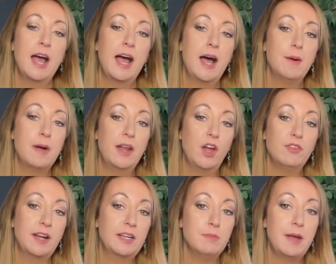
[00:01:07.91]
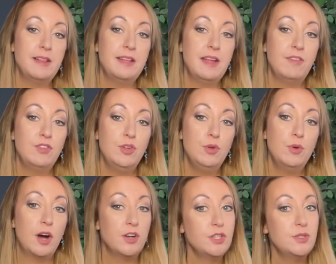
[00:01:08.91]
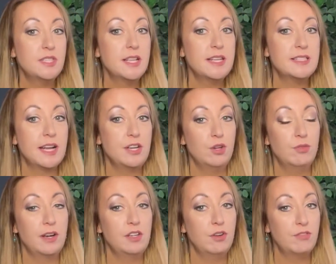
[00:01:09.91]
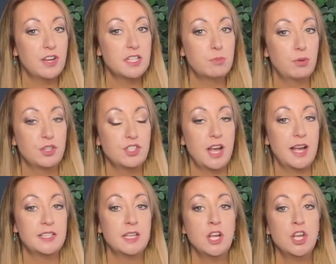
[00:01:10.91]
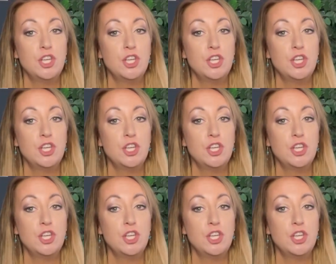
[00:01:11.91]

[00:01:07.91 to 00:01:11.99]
And I recommend that if you are new to this and you're running your first project,